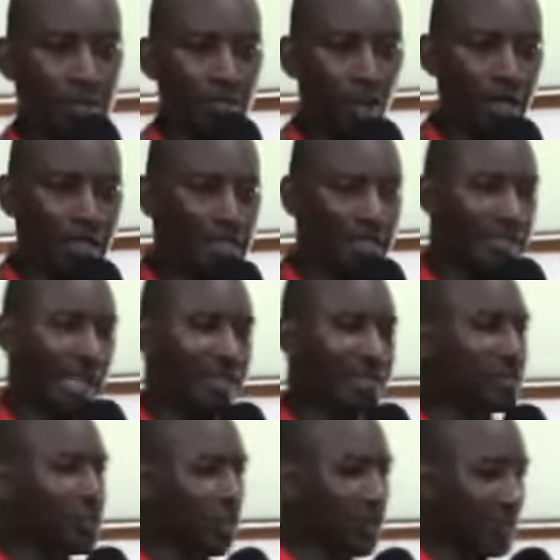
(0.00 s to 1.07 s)
God is
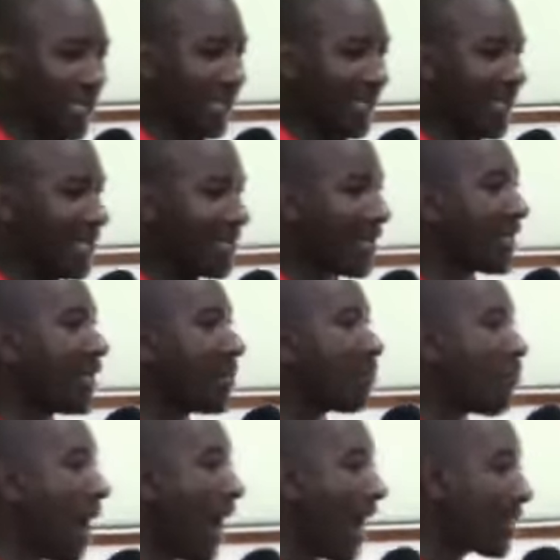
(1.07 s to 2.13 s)
not just a healer, He
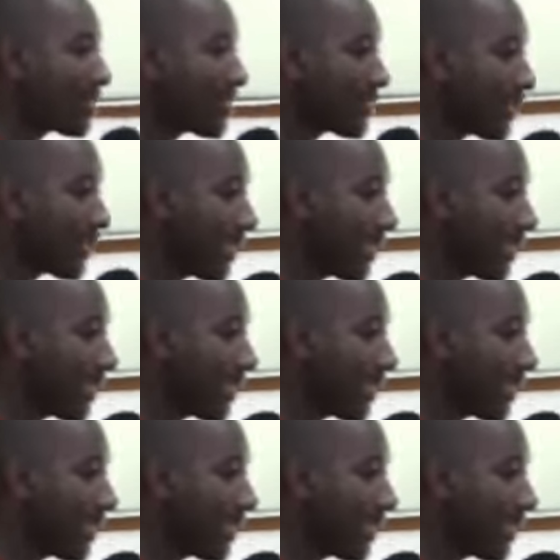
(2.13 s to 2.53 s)
past